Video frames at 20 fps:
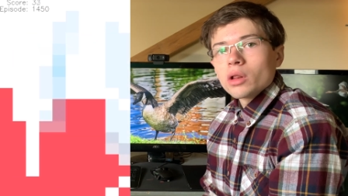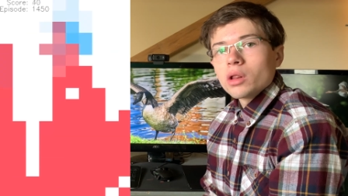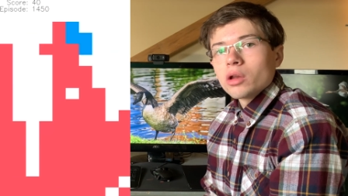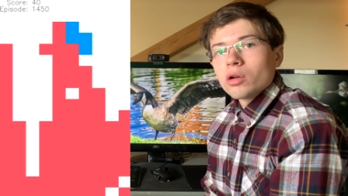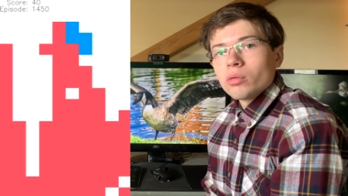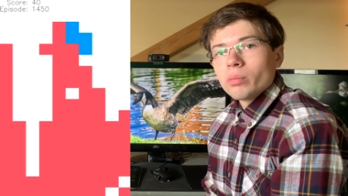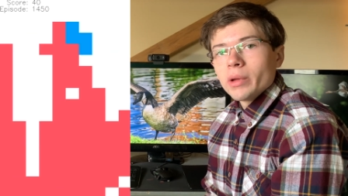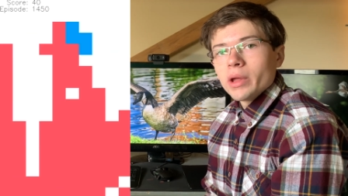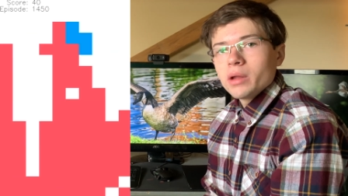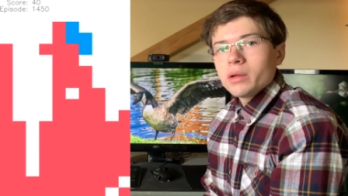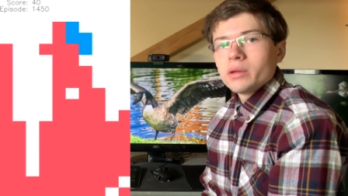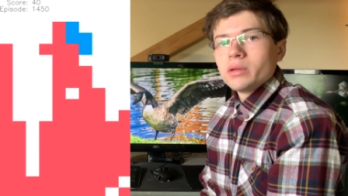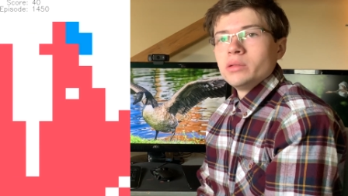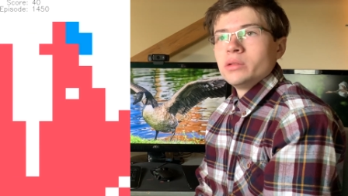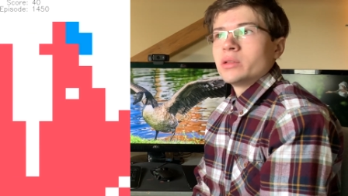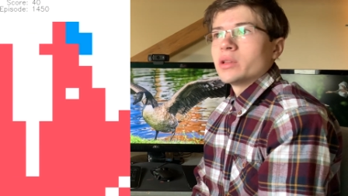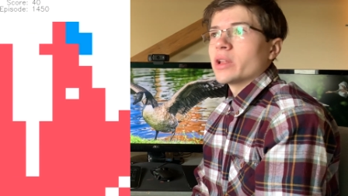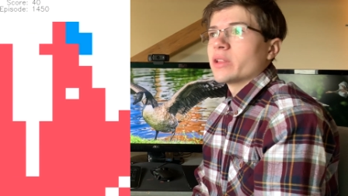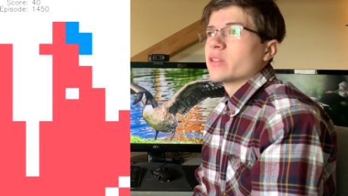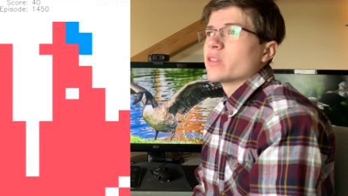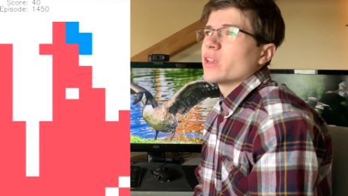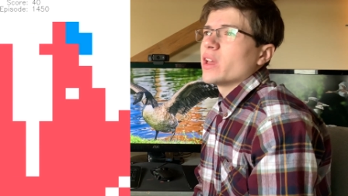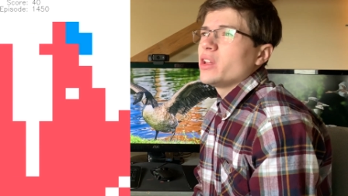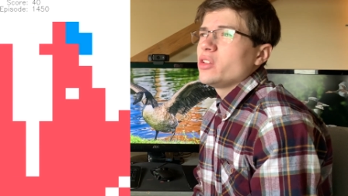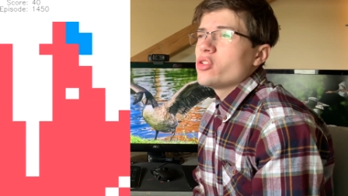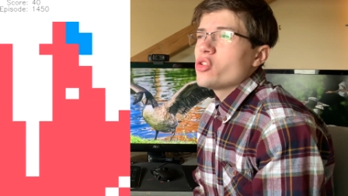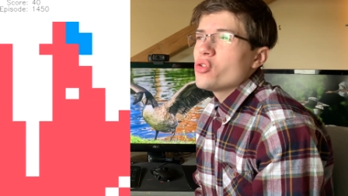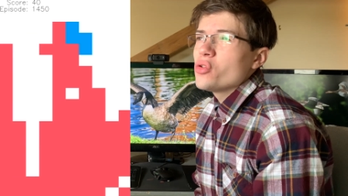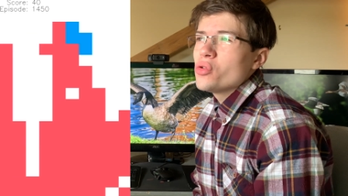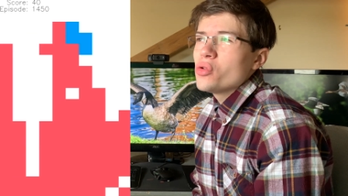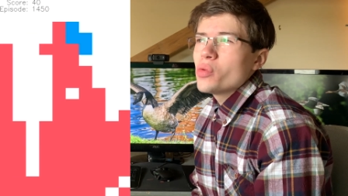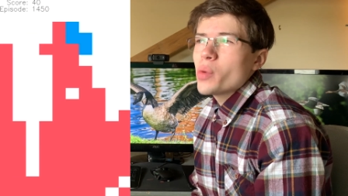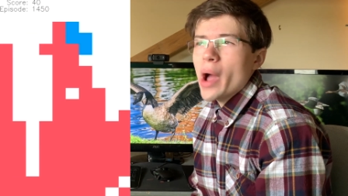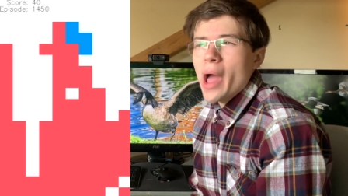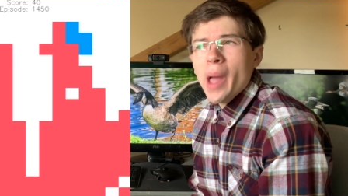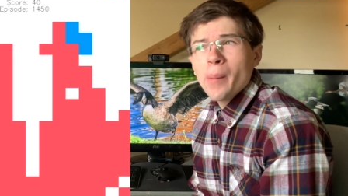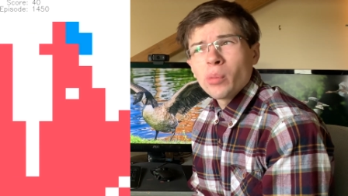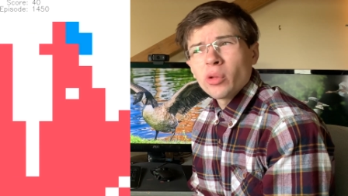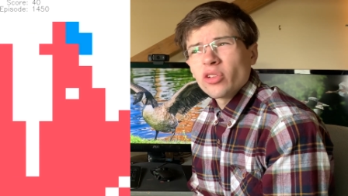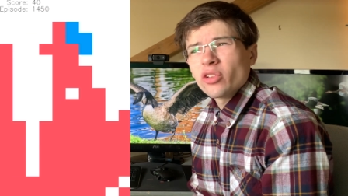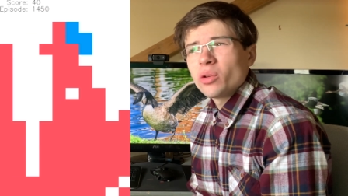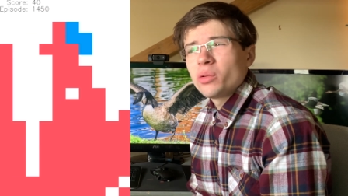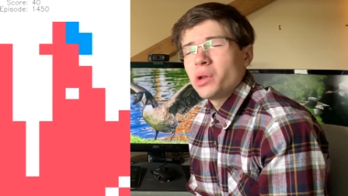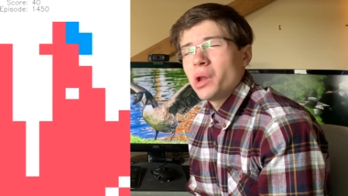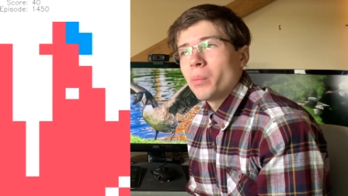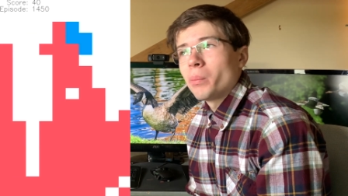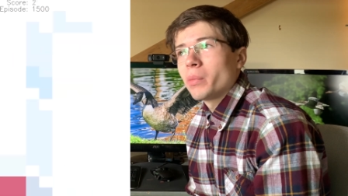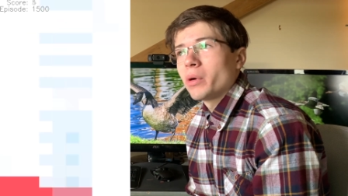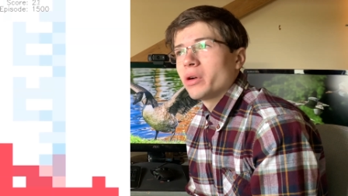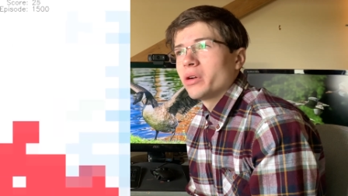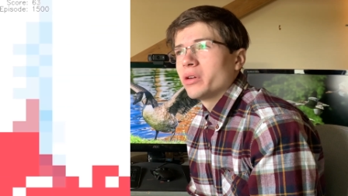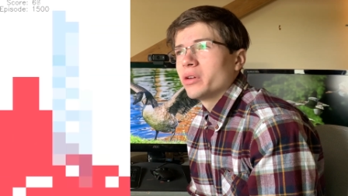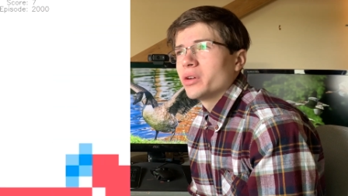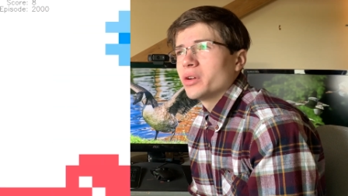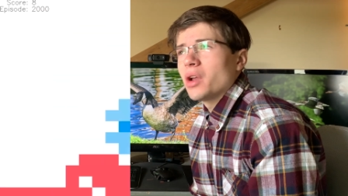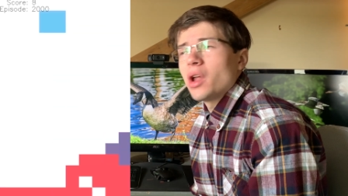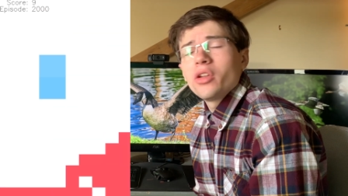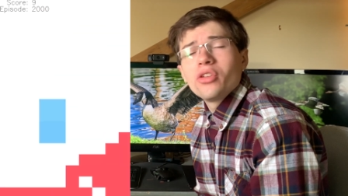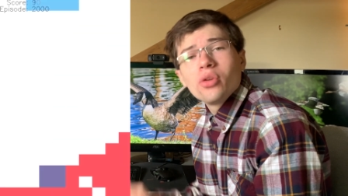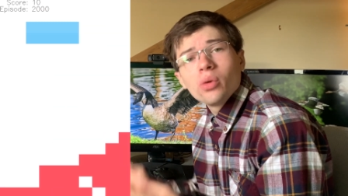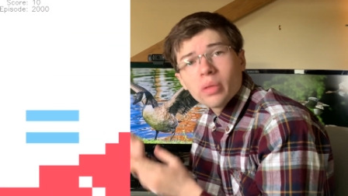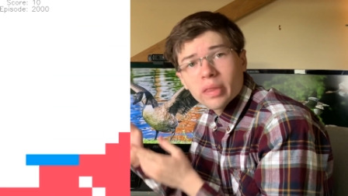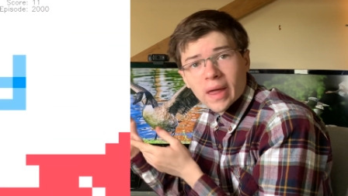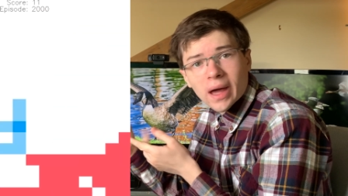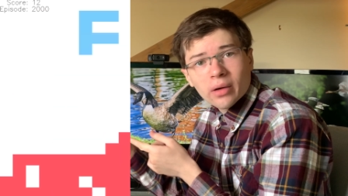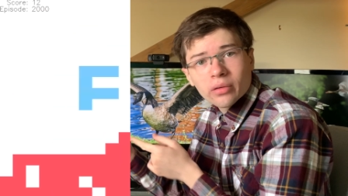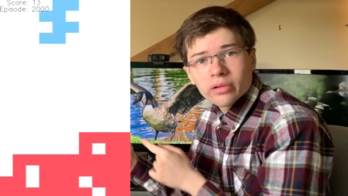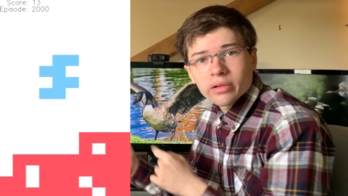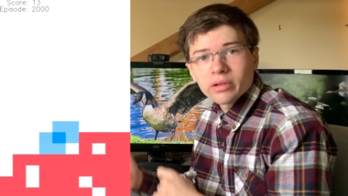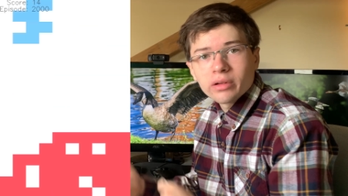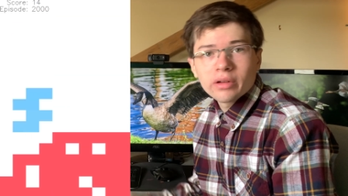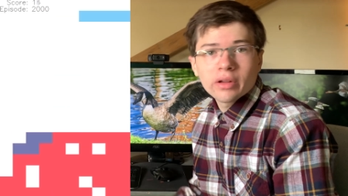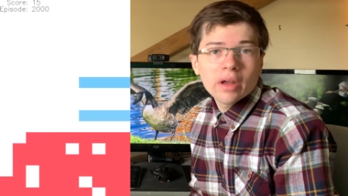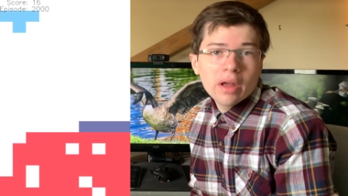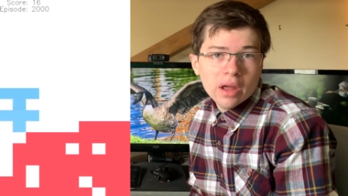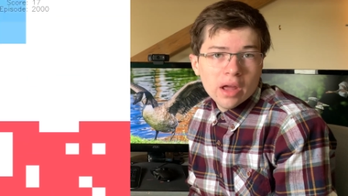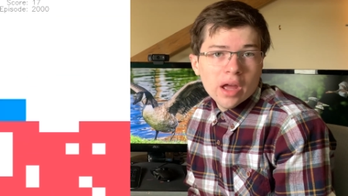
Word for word: a little bit, let's say to episode number 2000,